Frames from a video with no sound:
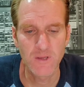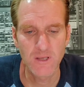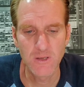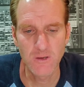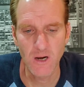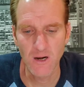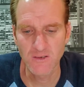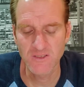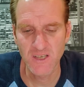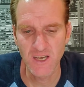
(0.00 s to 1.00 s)
Cue
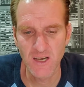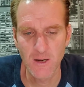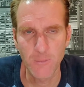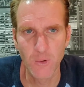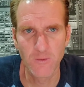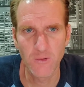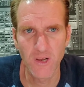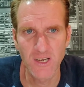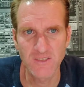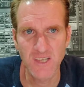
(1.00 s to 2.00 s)
Card's approval
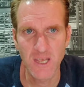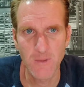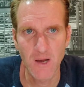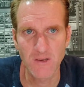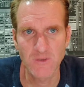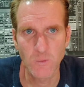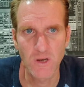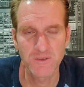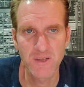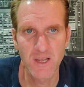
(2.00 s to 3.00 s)
ratings came out as
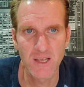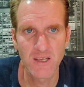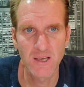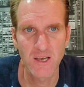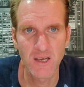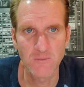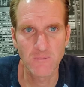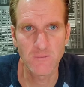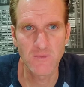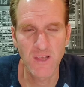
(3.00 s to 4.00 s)
well today.
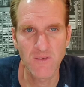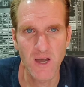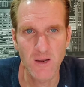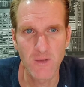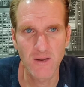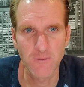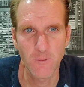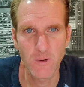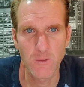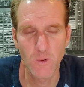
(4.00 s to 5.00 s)
They've got them at a
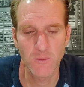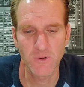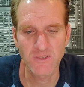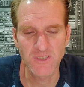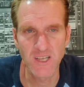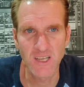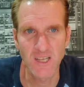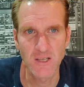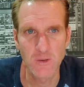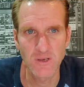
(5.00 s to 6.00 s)
41%
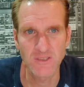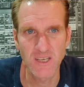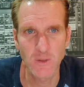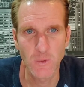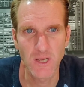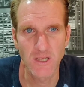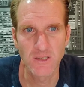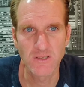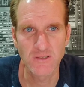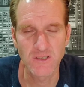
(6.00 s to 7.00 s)
in USA away.
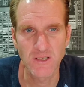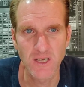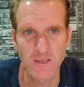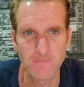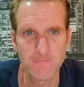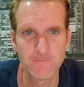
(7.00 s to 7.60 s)
Did you see that?